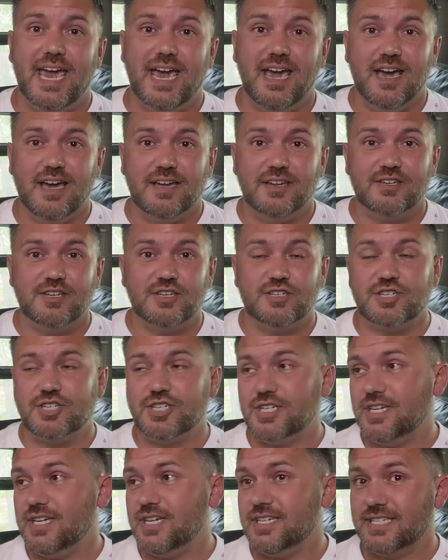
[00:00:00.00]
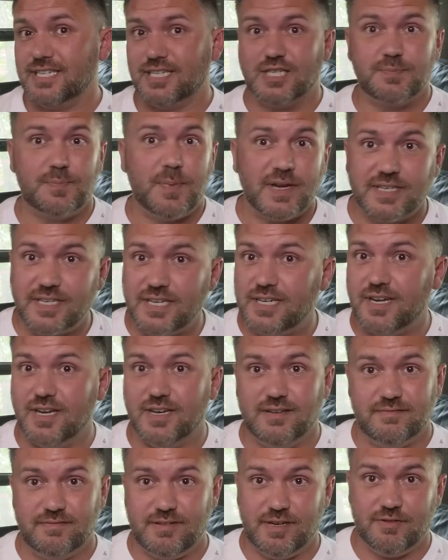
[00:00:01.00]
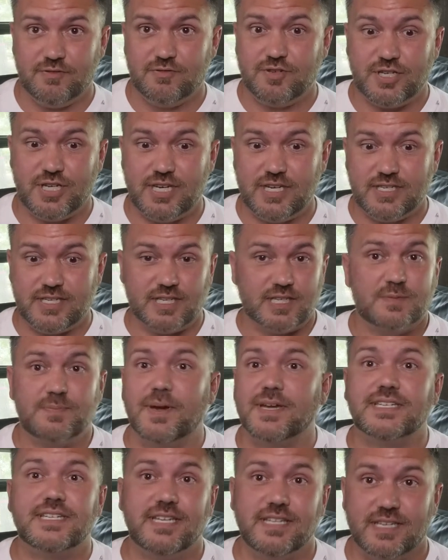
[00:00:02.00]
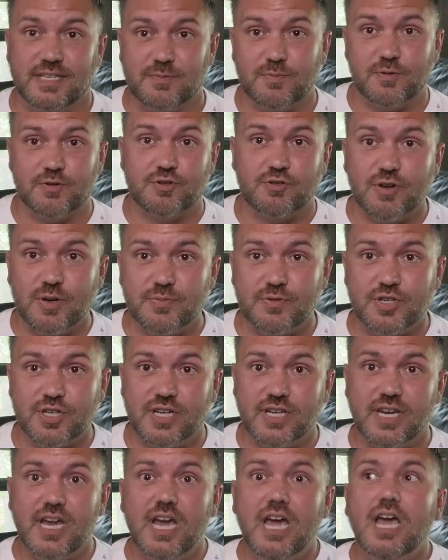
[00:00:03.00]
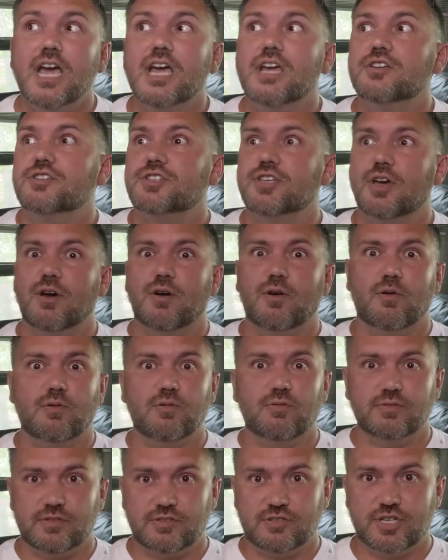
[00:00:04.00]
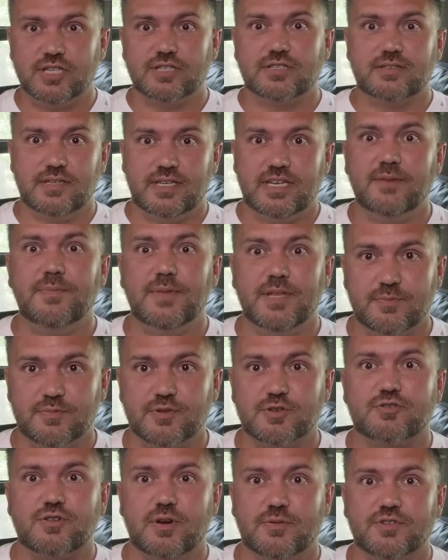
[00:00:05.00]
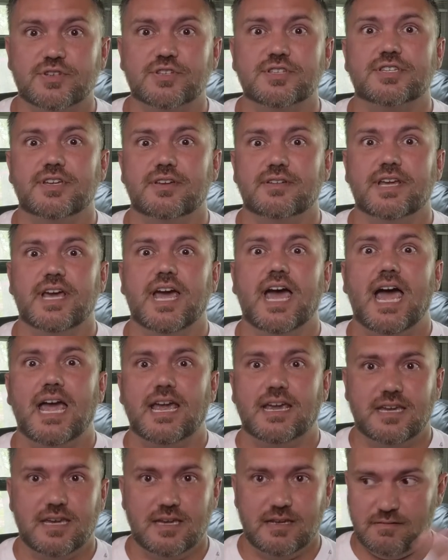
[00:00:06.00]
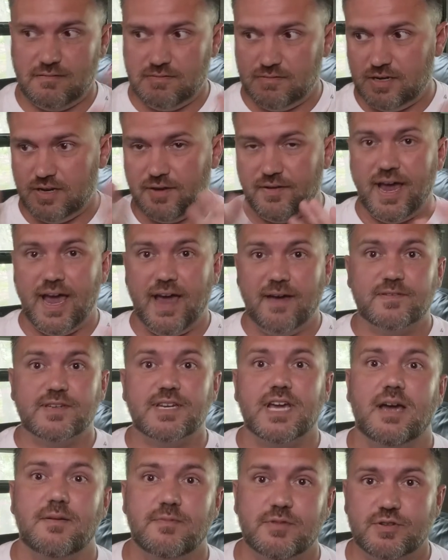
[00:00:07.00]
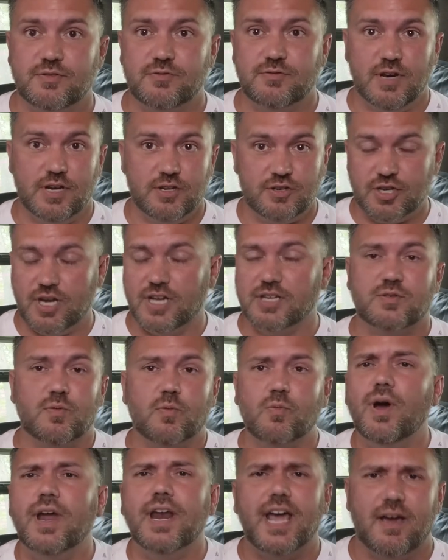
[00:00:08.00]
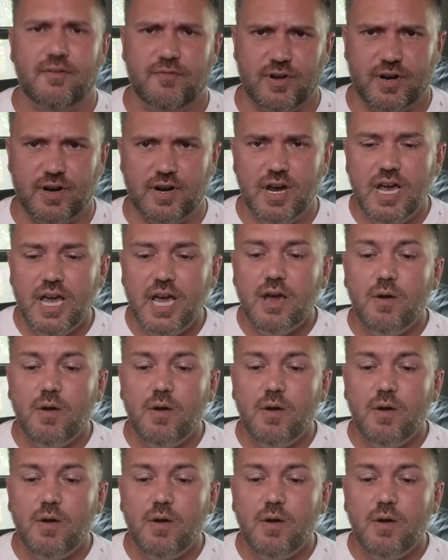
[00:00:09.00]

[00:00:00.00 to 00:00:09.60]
And she is expecting, a, uh, you know, she is expecting this prescription. So just give me the prescription so that I can, you know, have time to adjust, whatever.